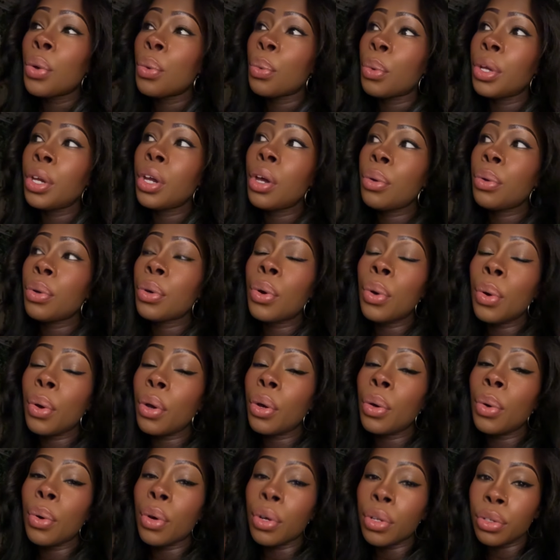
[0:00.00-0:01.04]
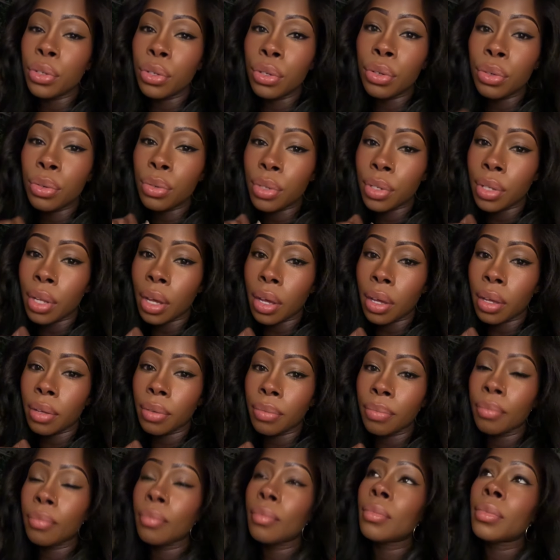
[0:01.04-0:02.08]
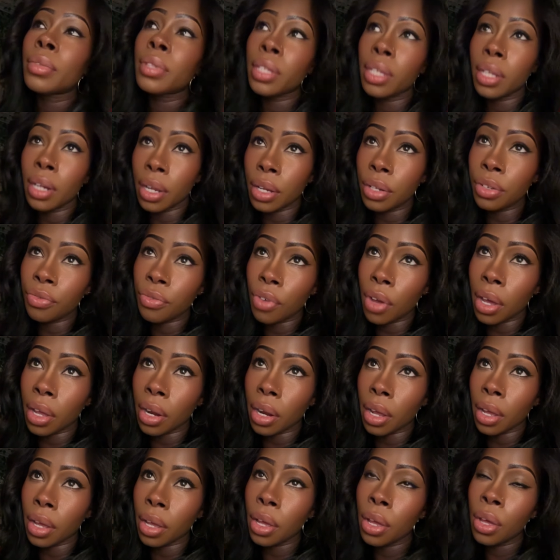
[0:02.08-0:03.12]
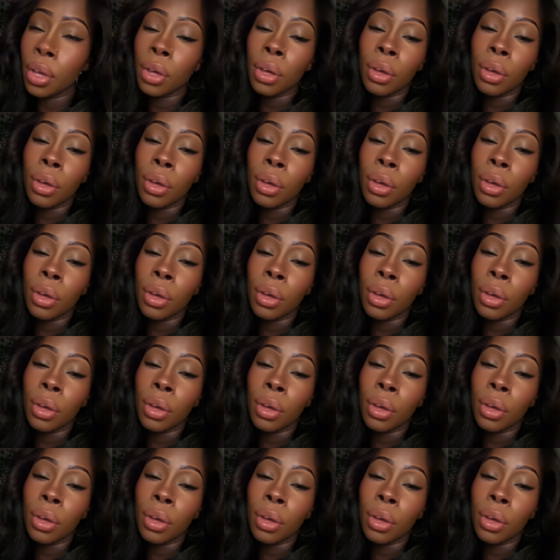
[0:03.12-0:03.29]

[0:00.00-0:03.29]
we go to court on Tuesday. Today's Friday.